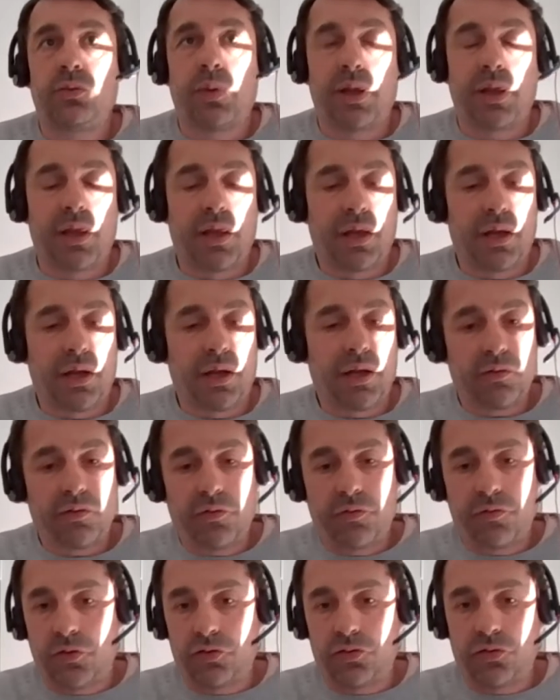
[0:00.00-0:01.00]
whether that's
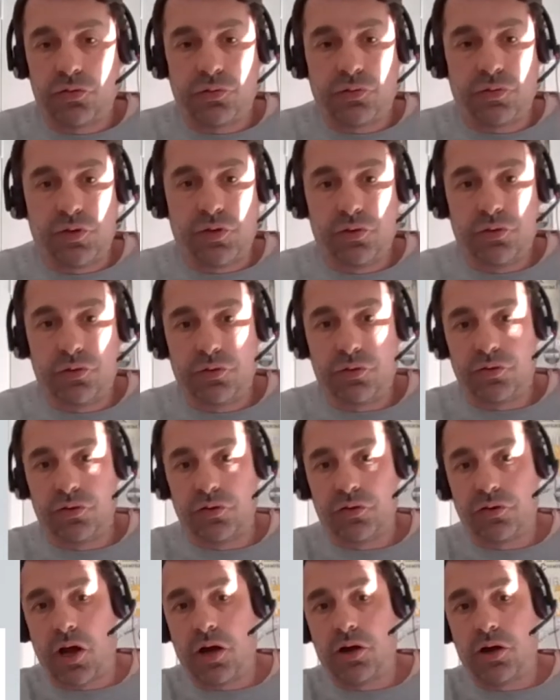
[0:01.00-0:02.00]
fossil fuels
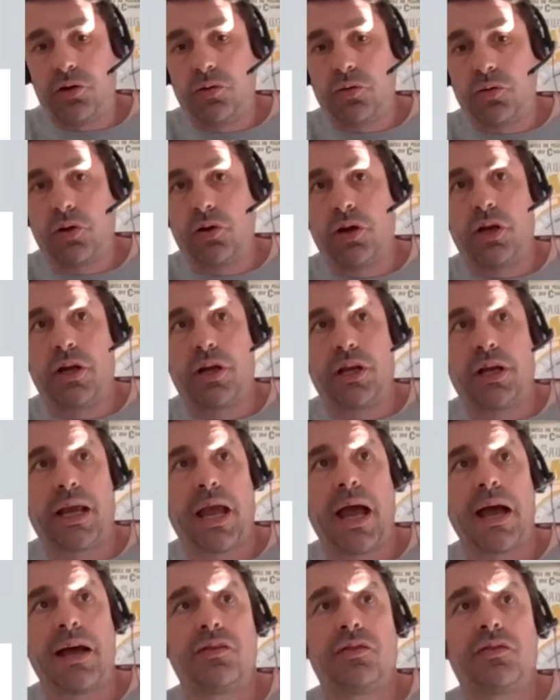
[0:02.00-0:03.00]
as coal, oil and
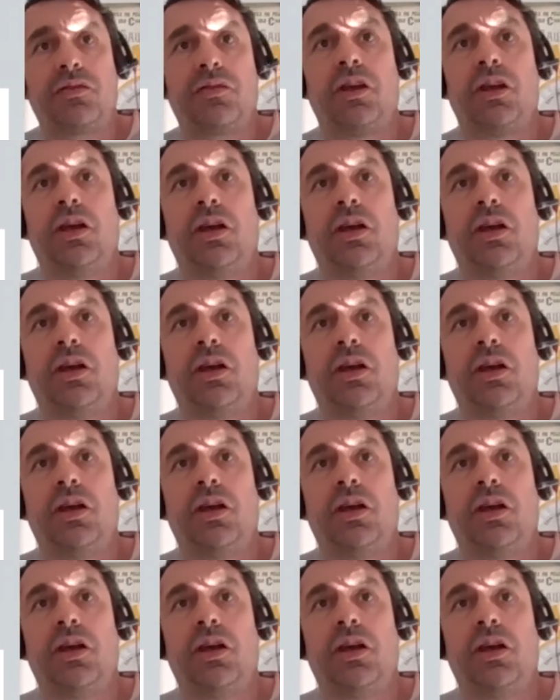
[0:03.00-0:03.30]
gas,